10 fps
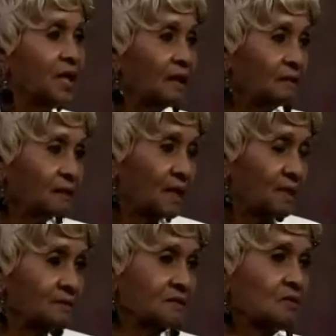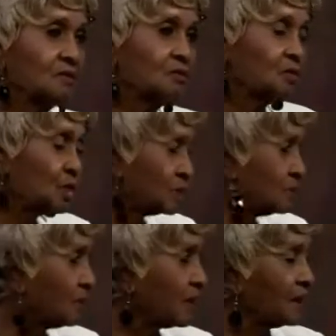Health Council, Rich
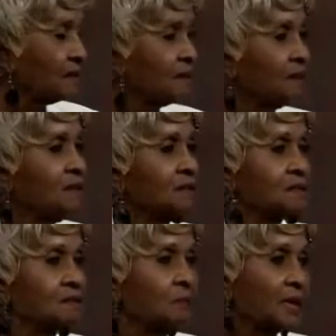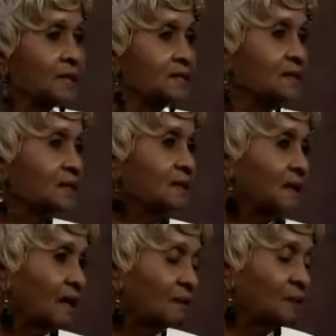Brown is the president,
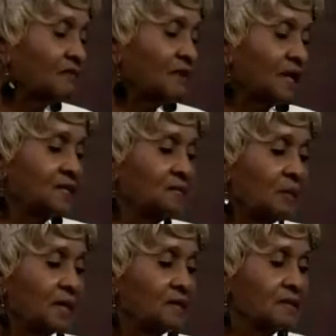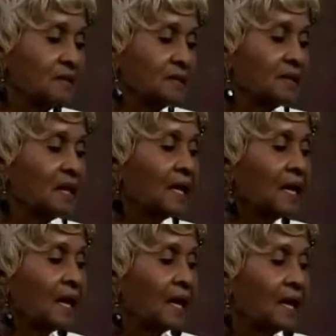I'm the vice president.
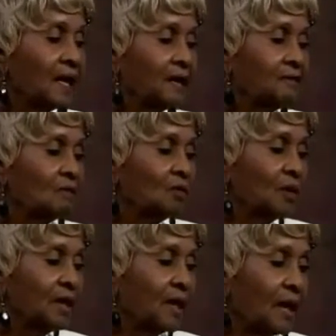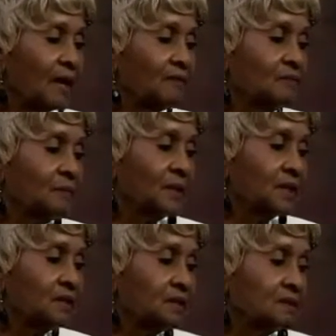And we have
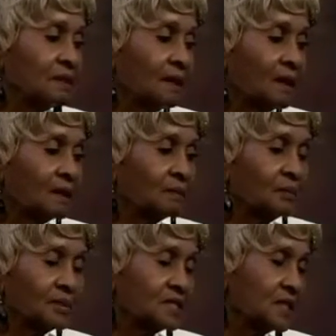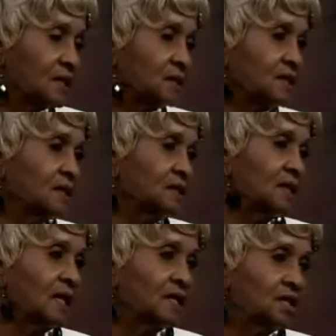been presenting
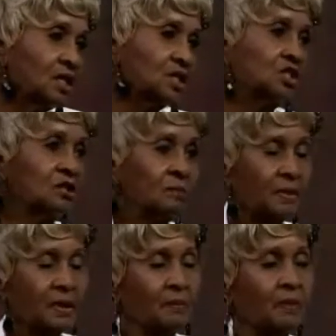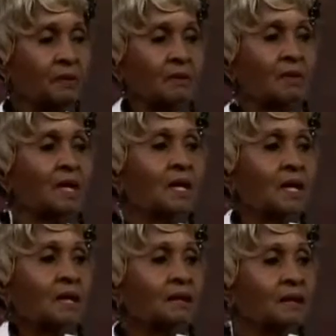and teaching people
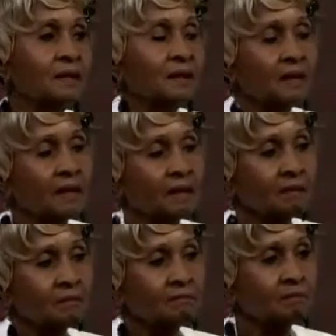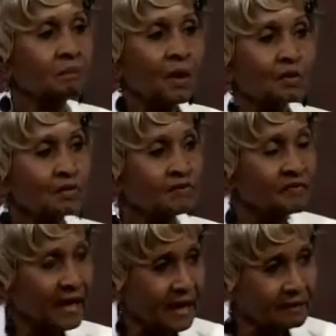the most
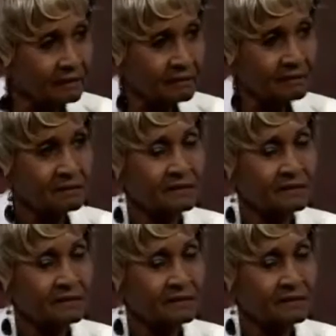vital